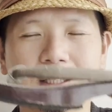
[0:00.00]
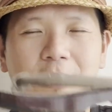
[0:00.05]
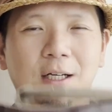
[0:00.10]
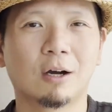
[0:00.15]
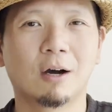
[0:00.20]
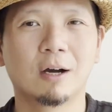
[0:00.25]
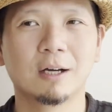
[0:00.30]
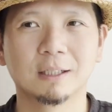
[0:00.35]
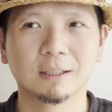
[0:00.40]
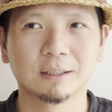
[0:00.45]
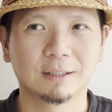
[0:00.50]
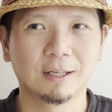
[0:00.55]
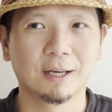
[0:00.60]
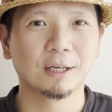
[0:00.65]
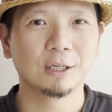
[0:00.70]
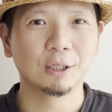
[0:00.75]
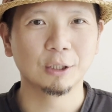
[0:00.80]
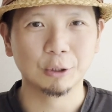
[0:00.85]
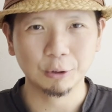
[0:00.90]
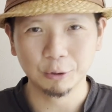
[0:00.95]
call it the
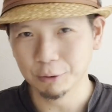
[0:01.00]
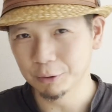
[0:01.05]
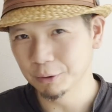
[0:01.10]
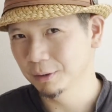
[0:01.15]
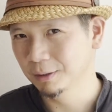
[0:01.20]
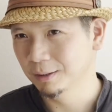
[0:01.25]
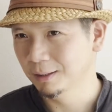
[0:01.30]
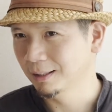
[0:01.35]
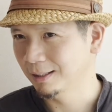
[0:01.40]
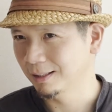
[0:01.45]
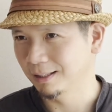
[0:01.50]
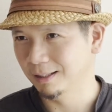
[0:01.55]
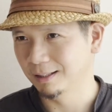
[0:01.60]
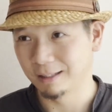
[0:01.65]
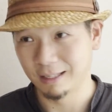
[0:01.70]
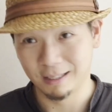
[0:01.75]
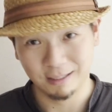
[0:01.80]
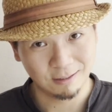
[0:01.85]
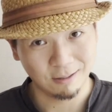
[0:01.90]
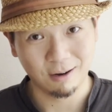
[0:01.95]
tengu
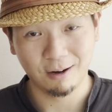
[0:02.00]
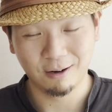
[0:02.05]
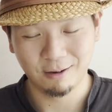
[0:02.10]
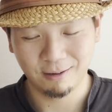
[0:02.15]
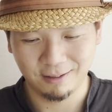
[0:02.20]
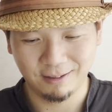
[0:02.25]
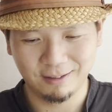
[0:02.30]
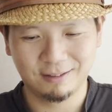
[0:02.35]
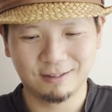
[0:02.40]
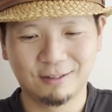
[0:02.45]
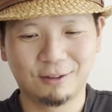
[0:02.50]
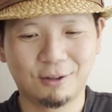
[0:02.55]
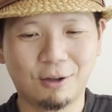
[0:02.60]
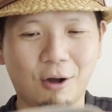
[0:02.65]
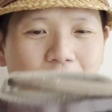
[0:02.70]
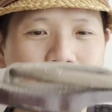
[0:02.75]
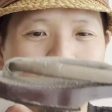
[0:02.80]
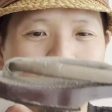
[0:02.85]
guitar. There's a long